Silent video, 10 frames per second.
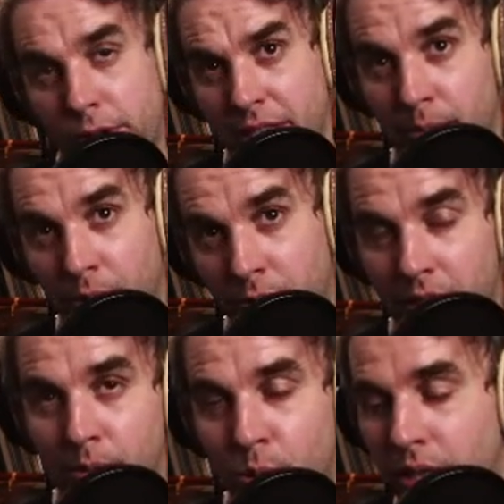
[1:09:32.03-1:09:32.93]
or forcing moves
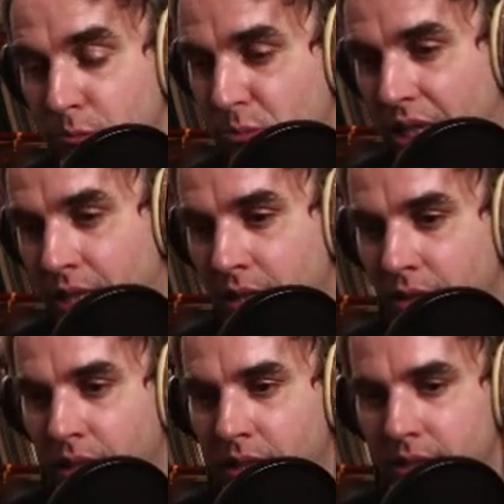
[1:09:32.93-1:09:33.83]
on the board. And I
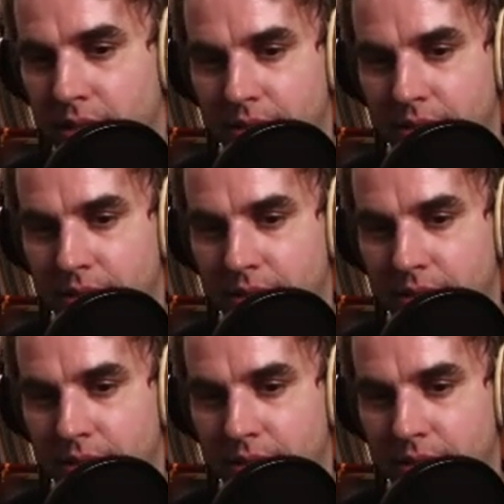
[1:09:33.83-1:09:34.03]
think